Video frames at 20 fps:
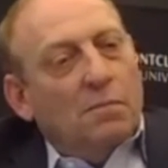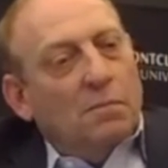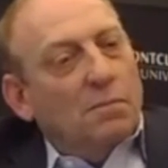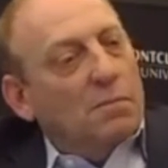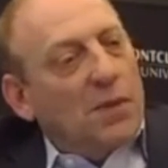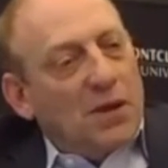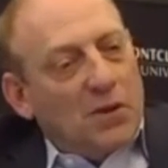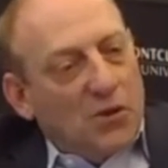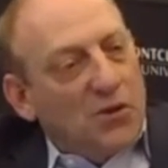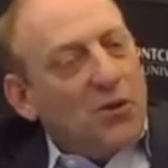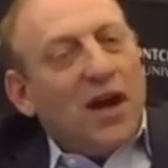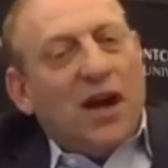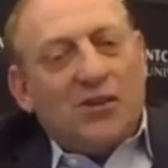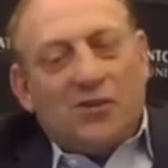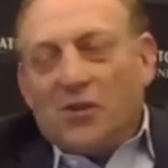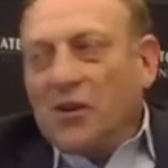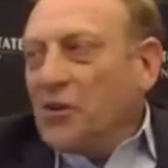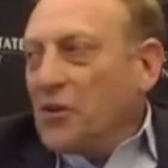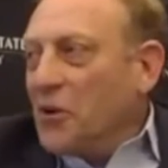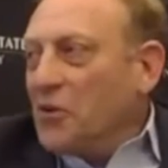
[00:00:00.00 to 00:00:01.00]
and you
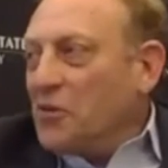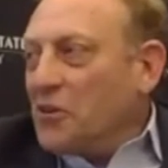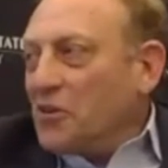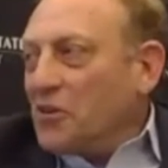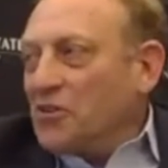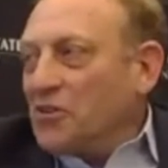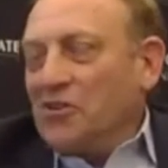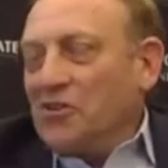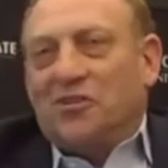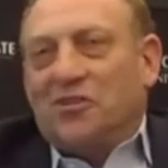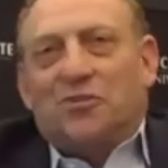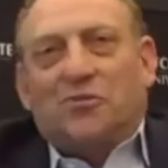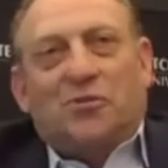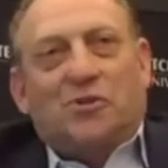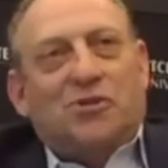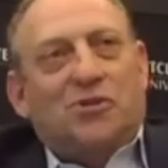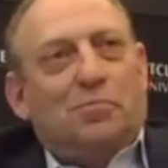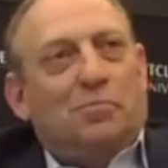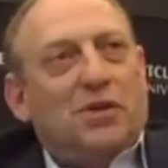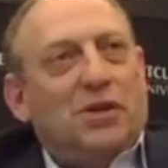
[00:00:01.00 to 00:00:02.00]
guys all know this because it's
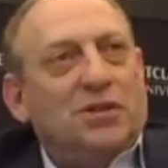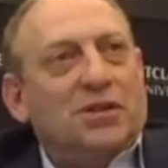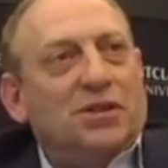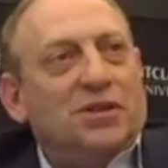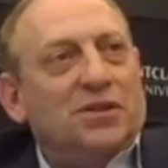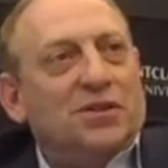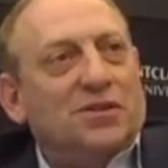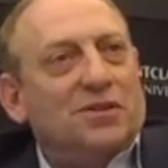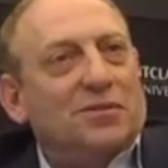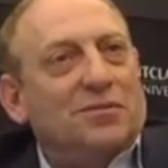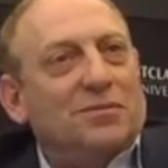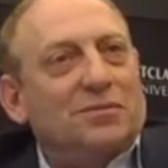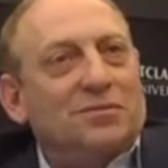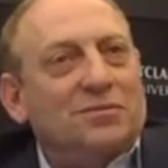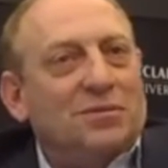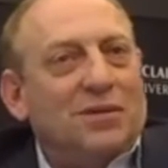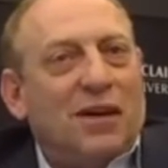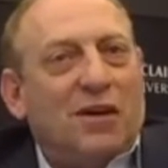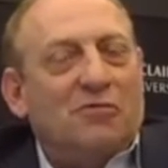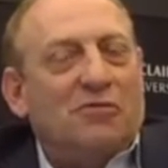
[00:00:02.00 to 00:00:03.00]
what you're building your
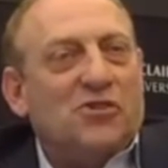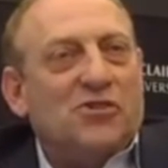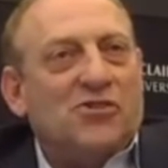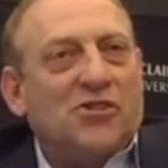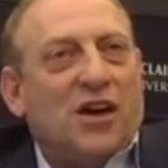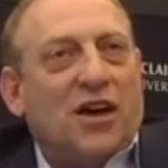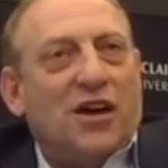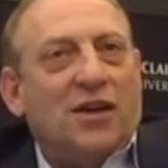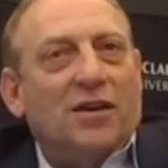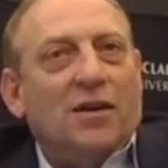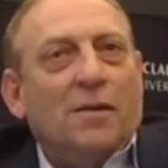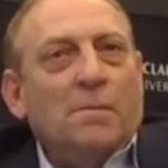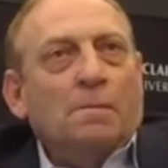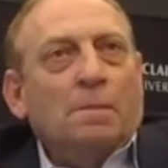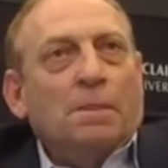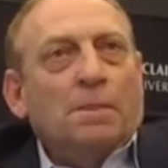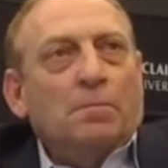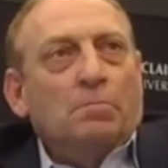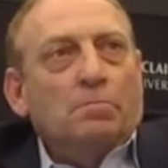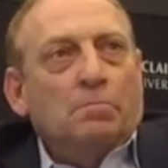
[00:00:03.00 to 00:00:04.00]
efforts on,
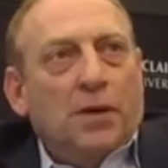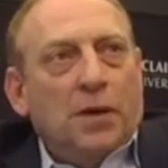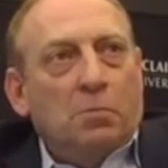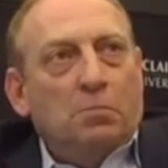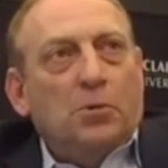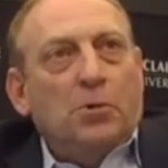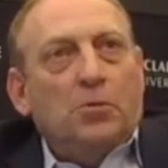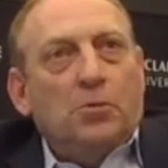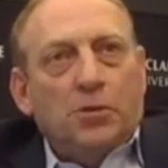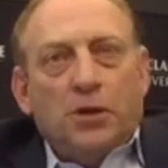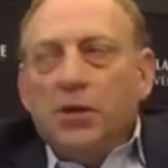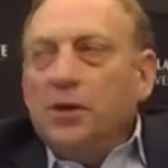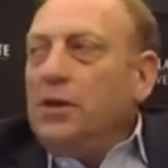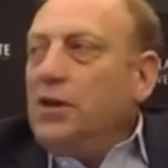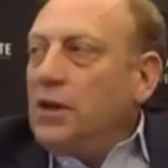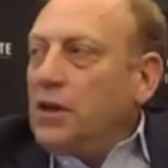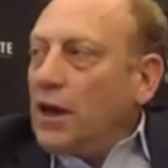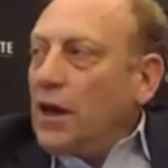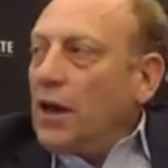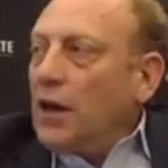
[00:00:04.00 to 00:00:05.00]
people really
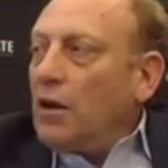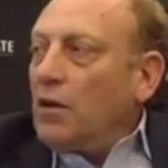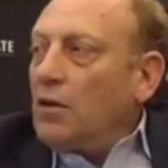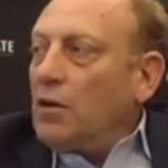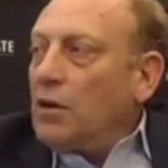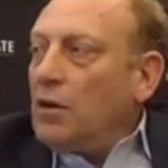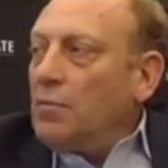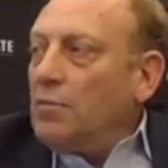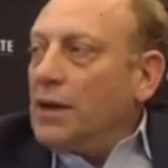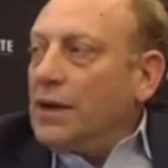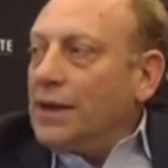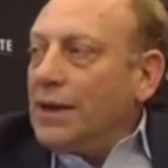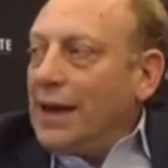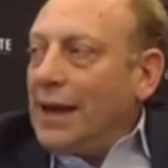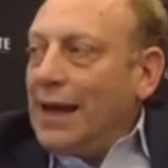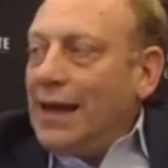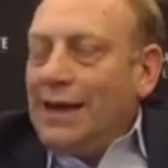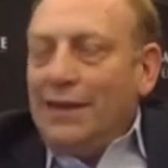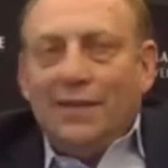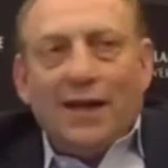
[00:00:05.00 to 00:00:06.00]
care about
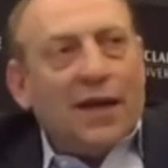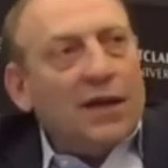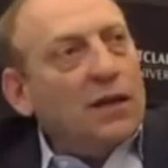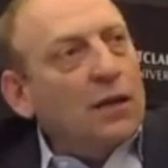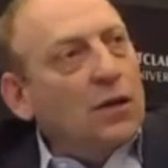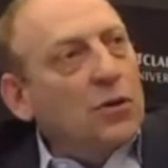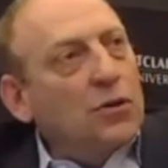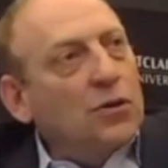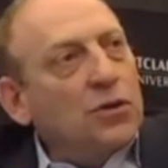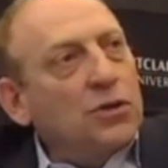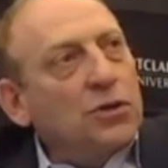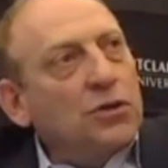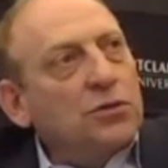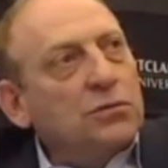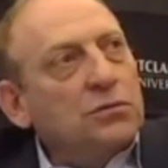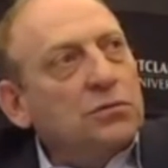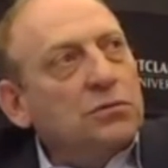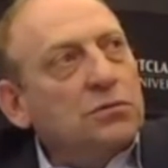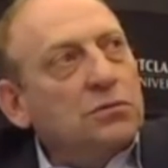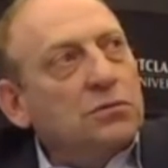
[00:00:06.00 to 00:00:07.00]
getting that local
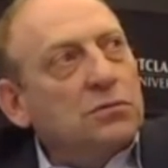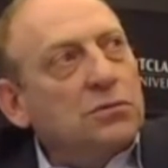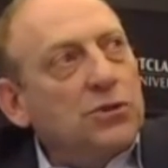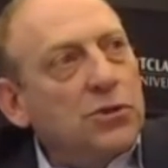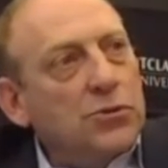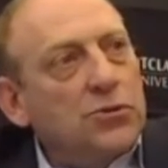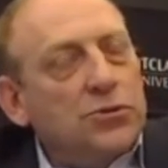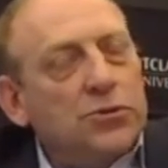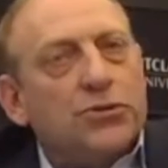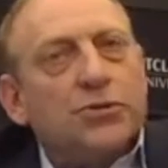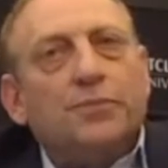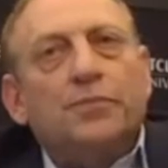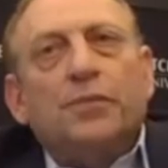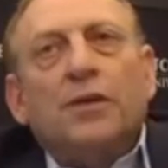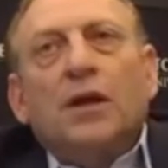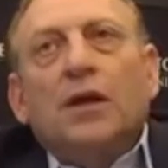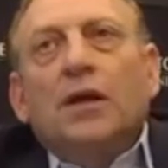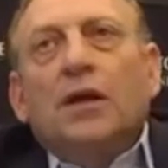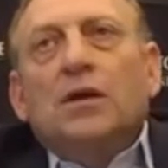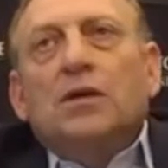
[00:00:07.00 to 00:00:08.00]
news.
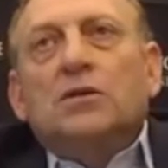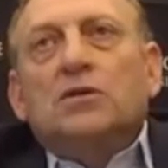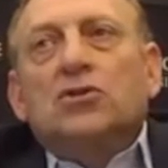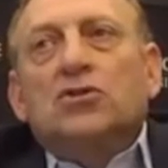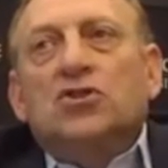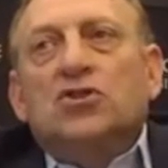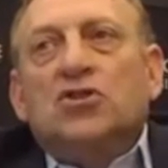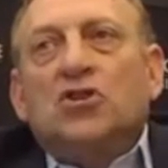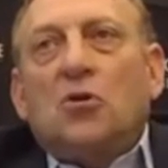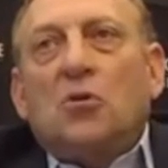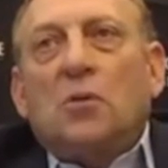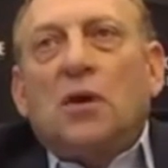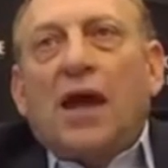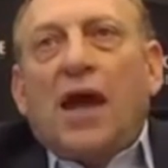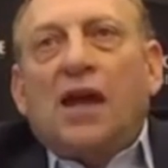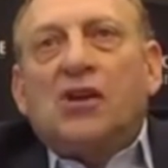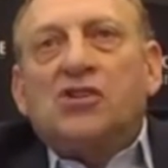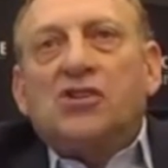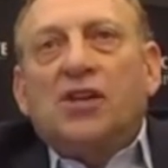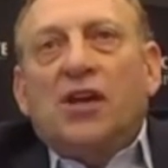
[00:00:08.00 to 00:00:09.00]
So it
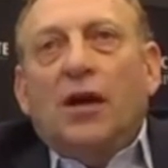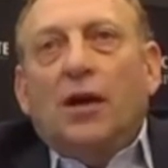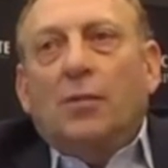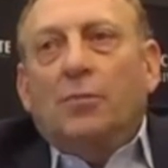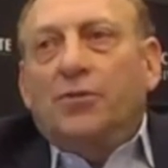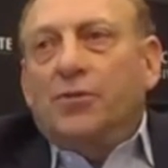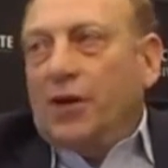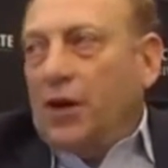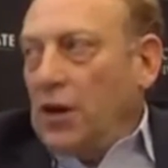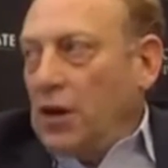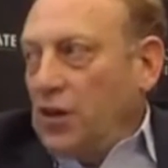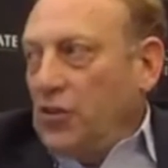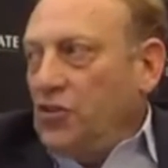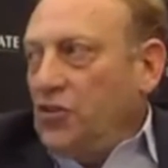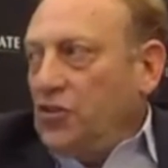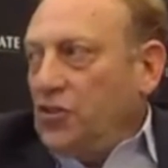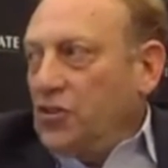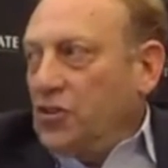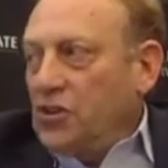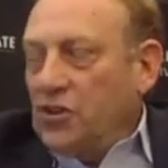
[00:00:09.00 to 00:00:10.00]
actually helps
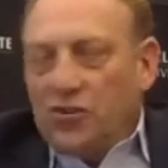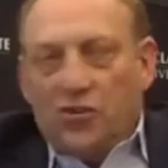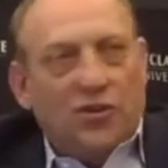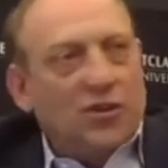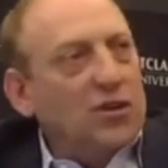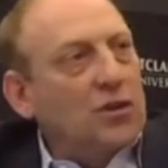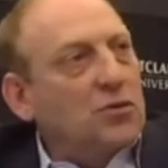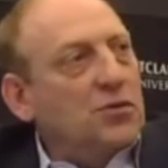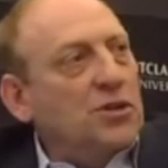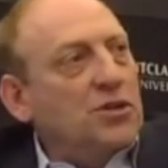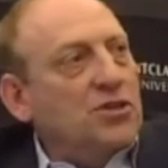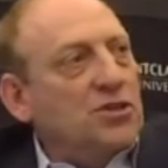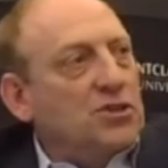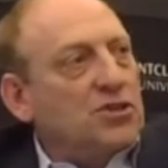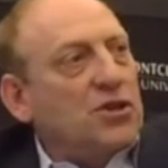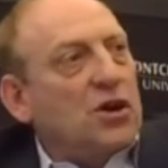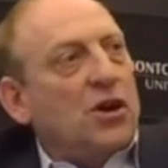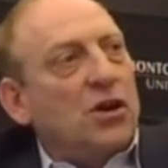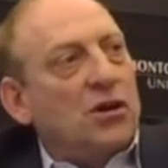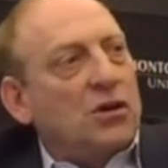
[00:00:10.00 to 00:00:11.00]
us because it
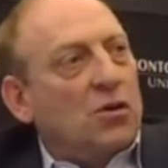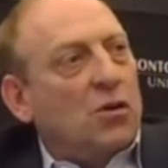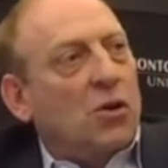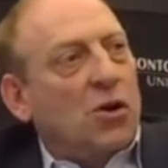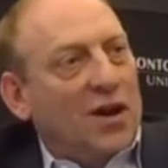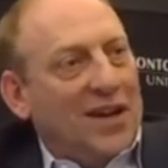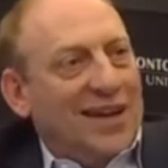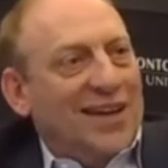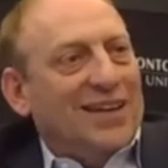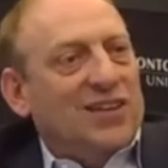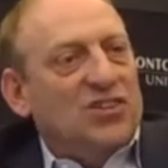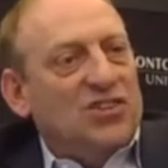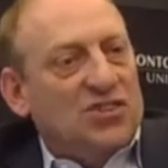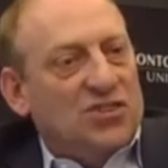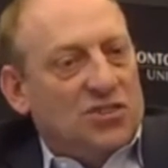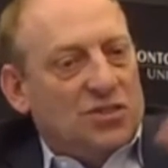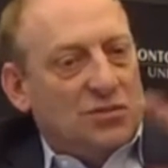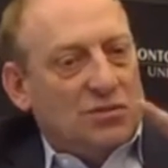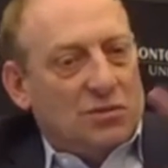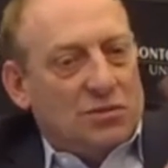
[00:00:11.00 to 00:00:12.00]
increases our
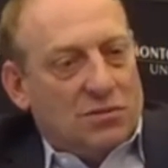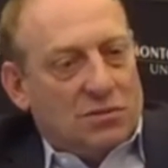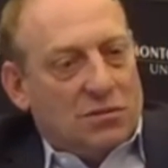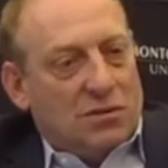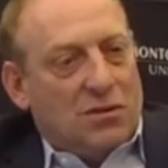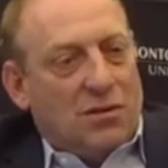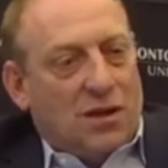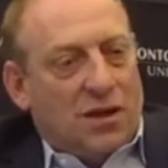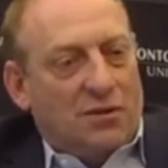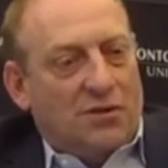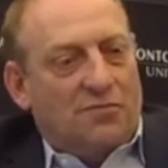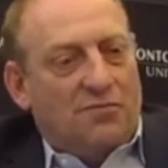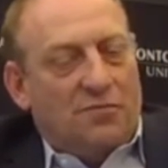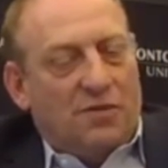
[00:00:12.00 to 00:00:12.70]
audience on